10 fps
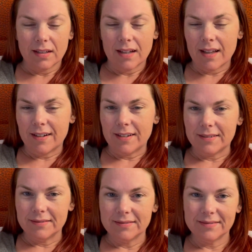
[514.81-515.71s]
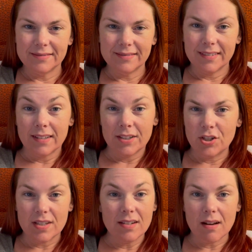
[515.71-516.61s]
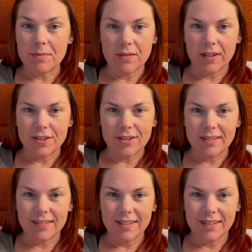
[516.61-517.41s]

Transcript: I don't know, just an observation.